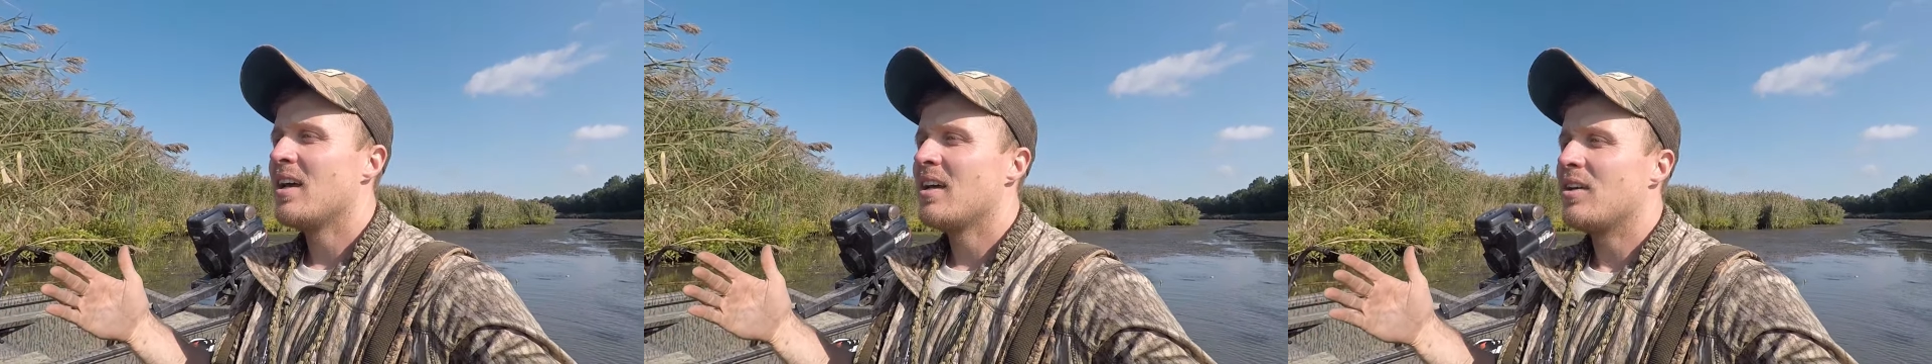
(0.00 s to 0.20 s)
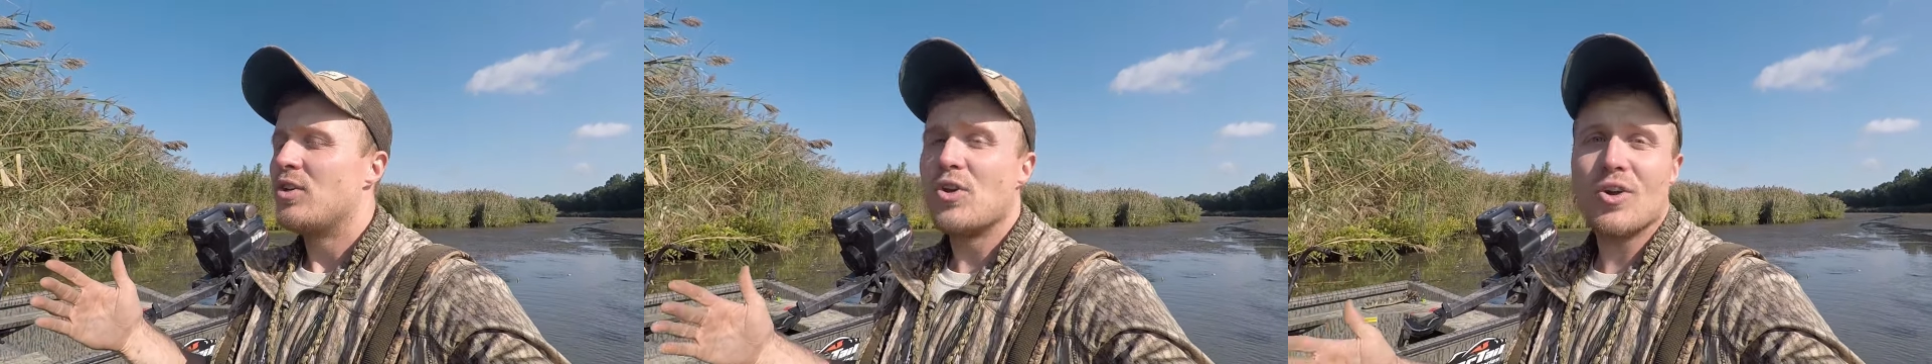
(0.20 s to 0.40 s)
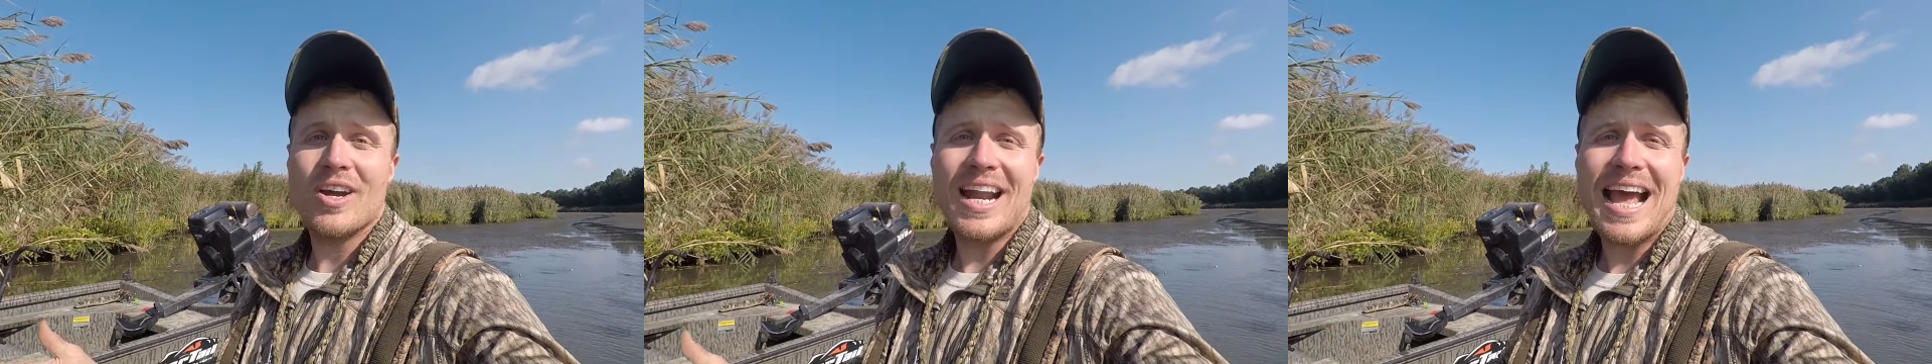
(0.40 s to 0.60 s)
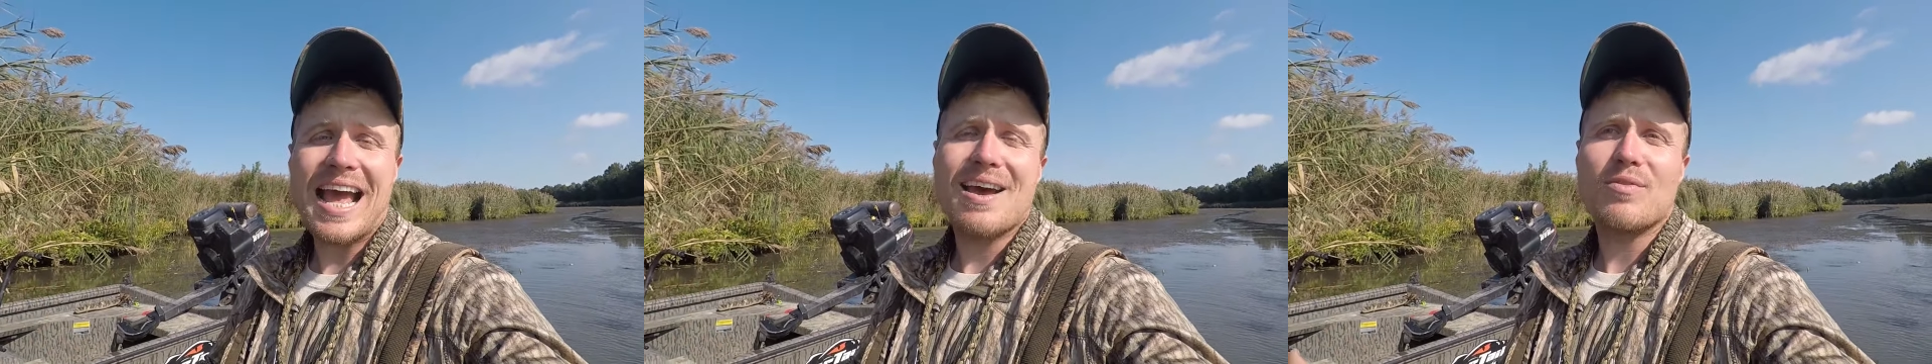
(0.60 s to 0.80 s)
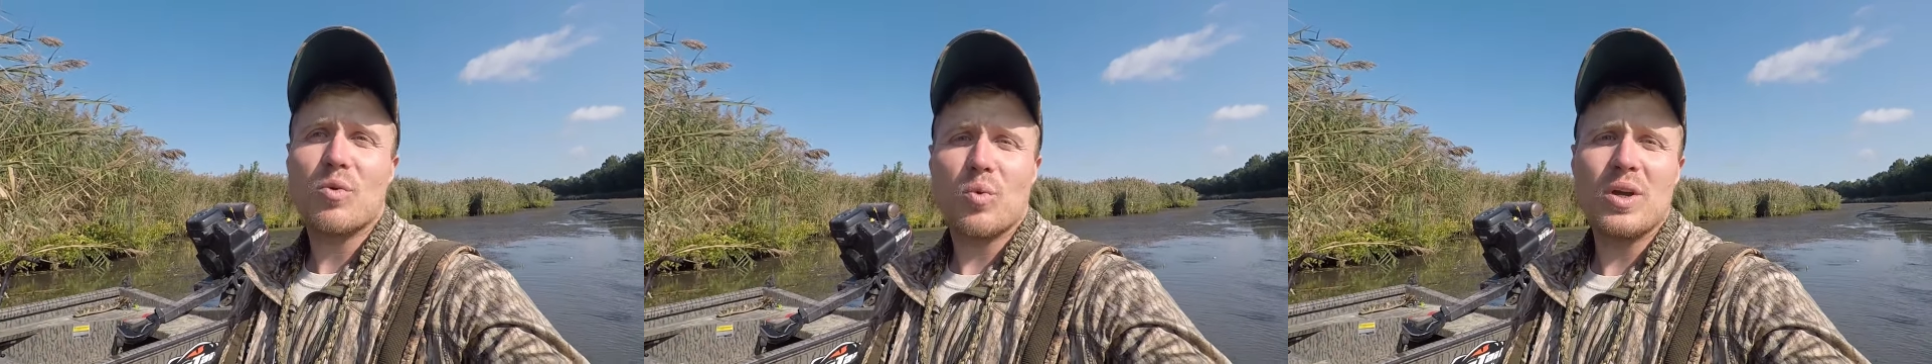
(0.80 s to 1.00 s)
you're gonna
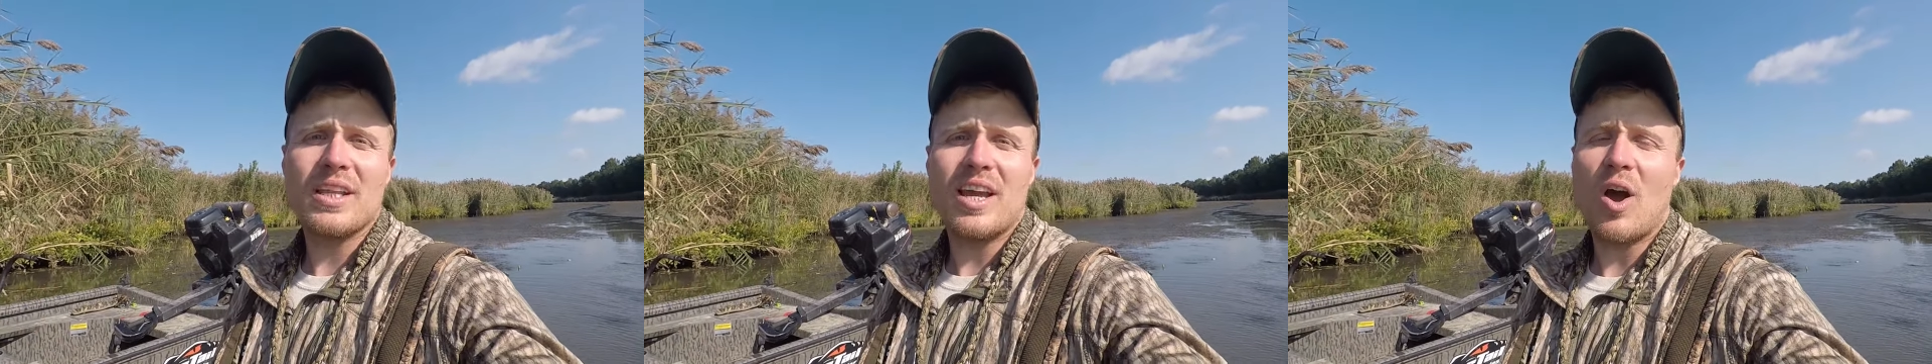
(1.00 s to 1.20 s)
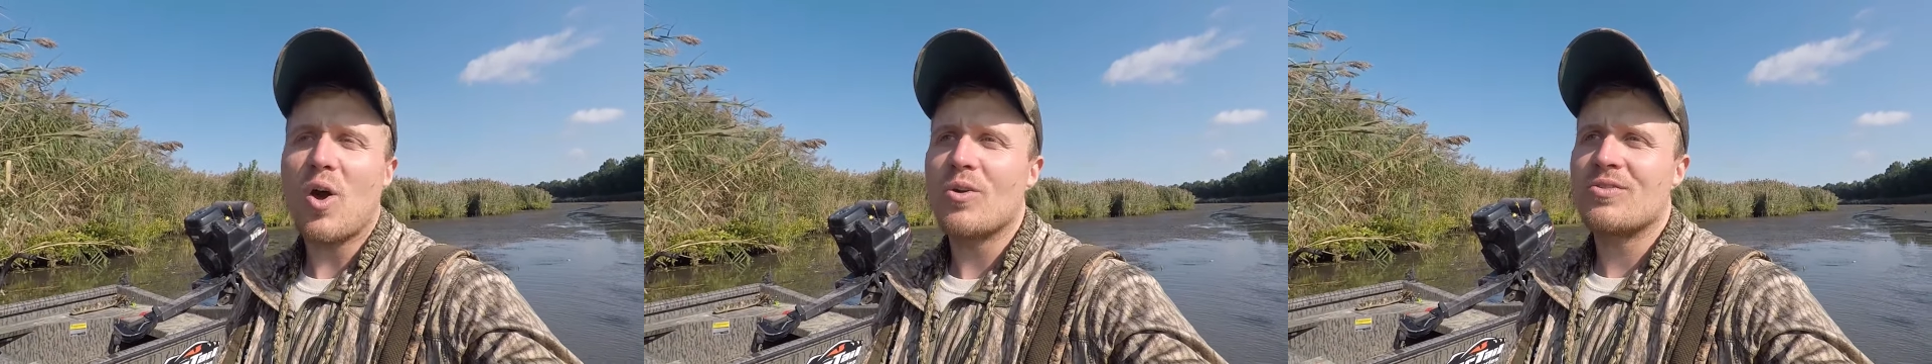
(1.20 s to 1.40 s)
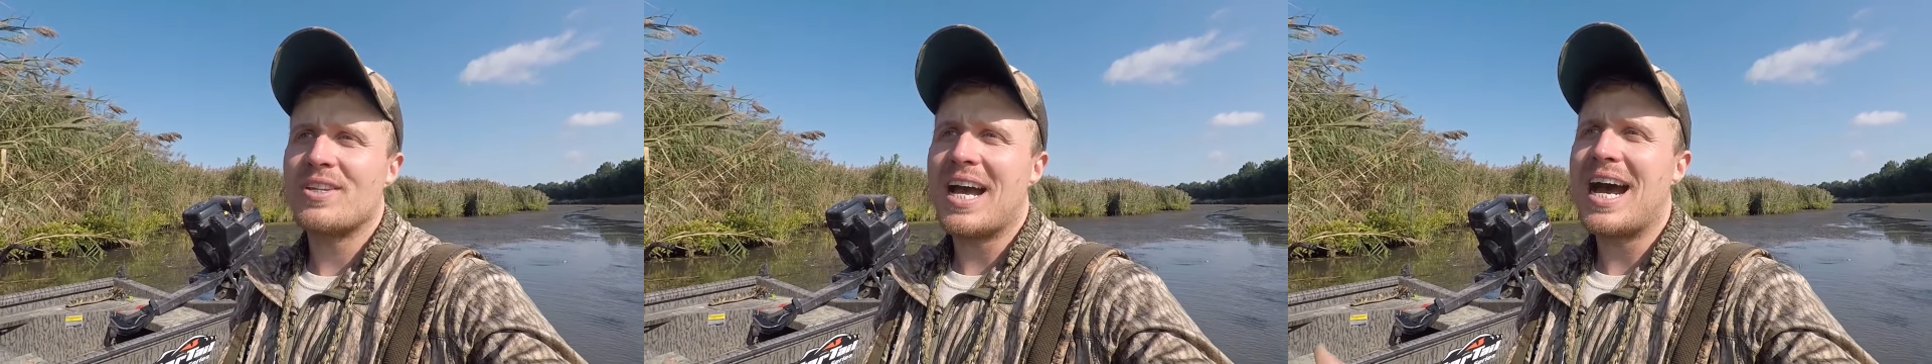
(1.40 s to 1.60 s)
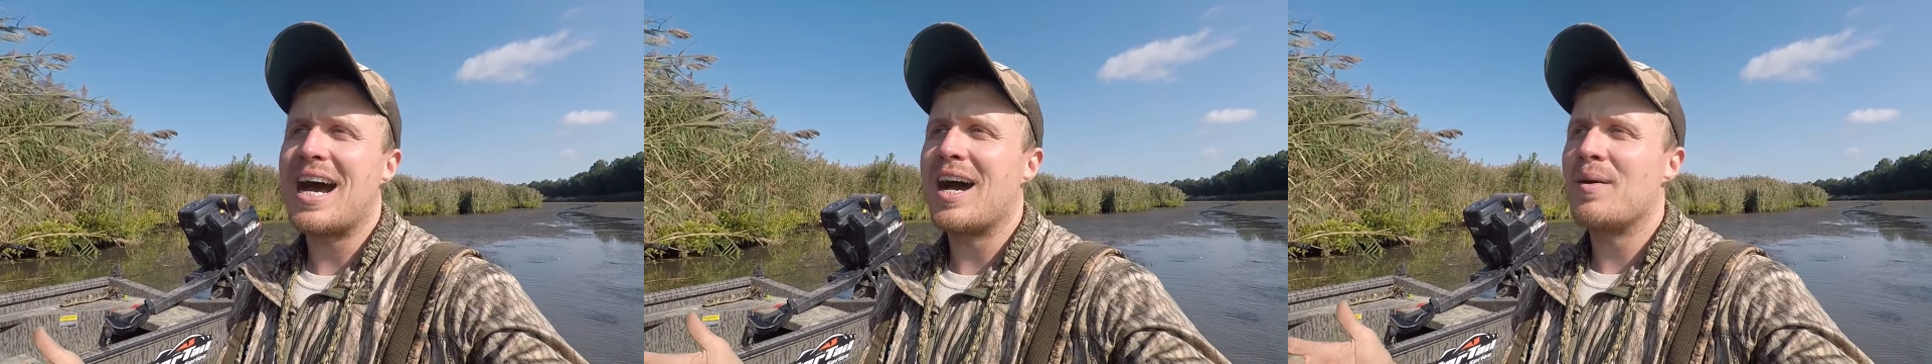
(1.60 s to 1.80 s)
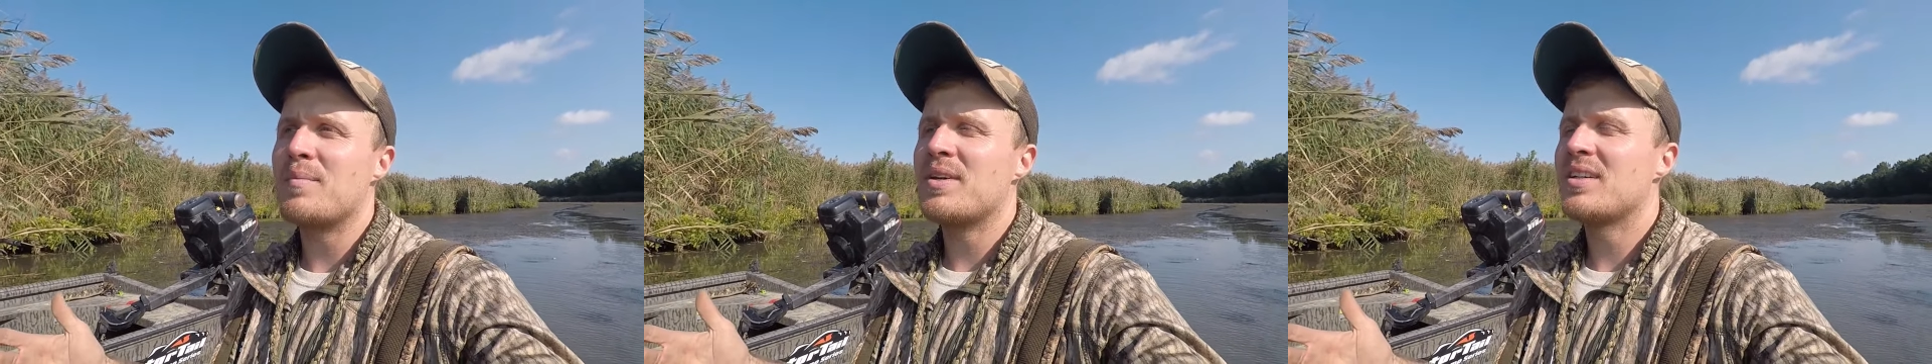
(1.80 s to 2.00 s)
have a really hard
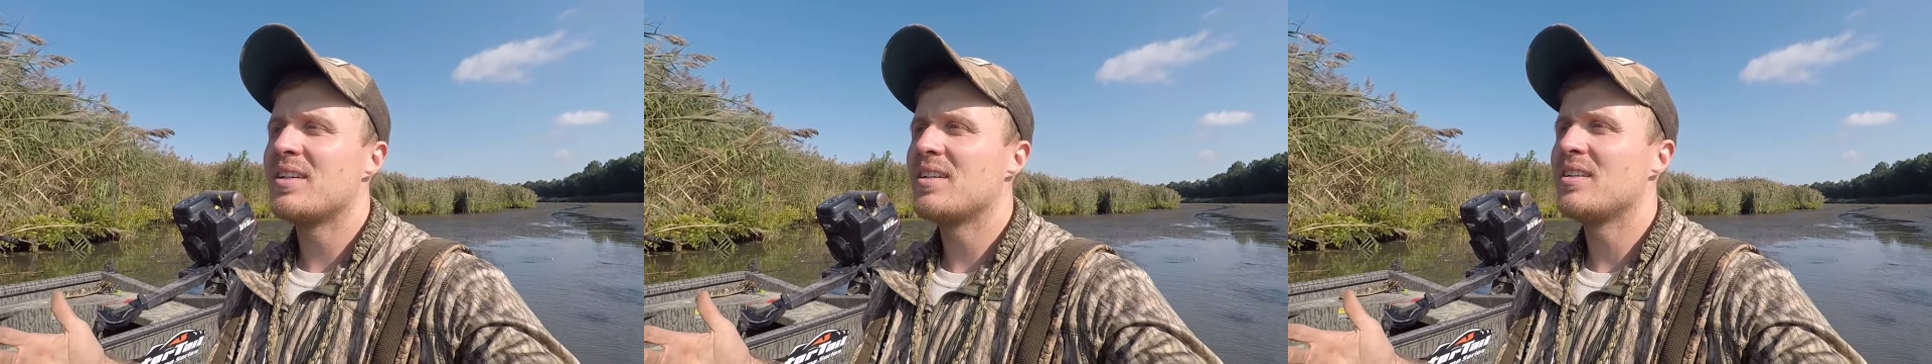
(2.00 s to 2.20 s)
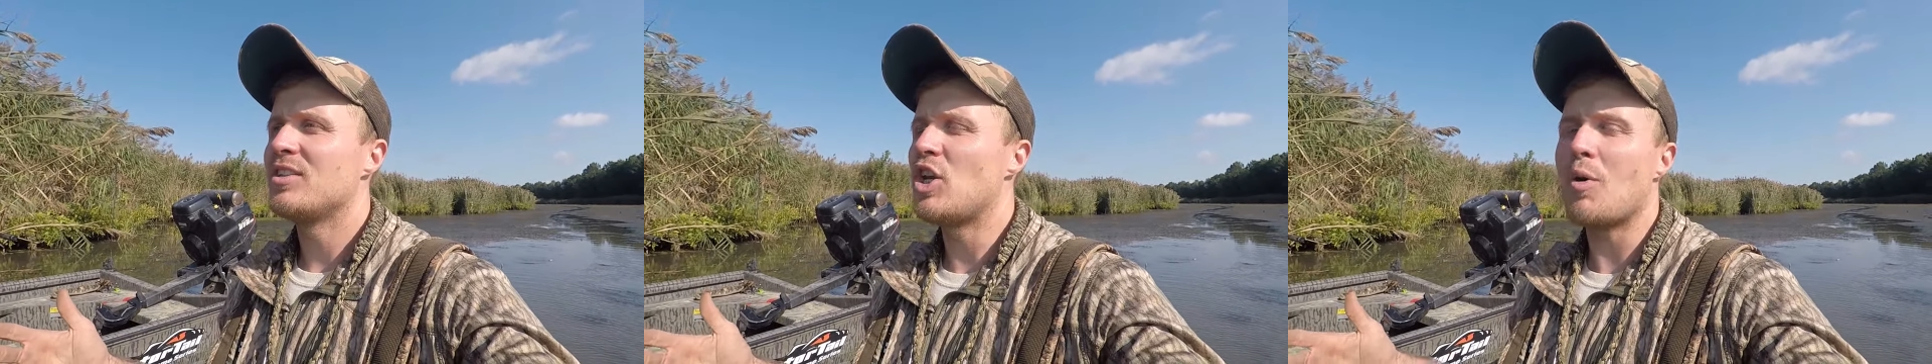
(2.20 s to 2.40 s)
time